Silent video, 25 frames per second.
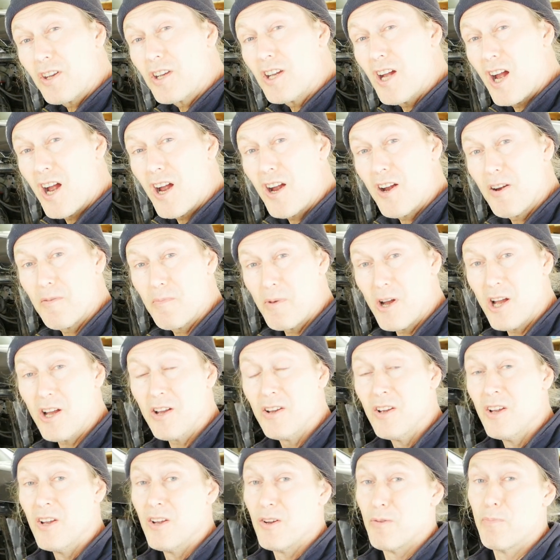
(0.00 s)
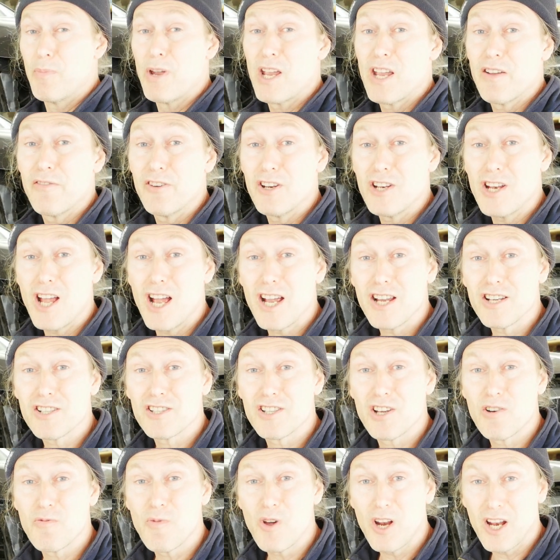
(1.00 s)
the car, but it'll be even
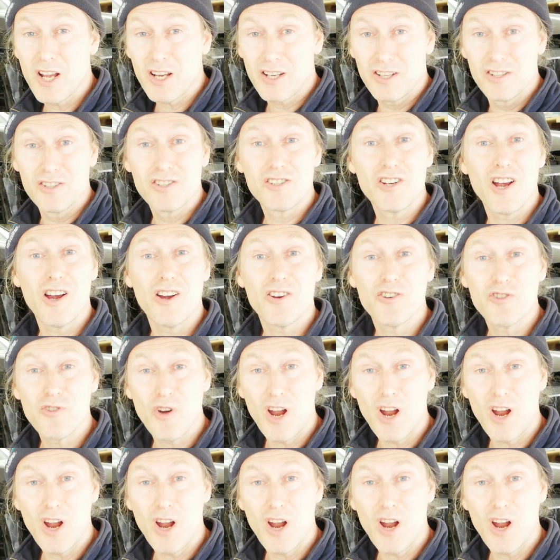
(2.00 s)
nicer when I can start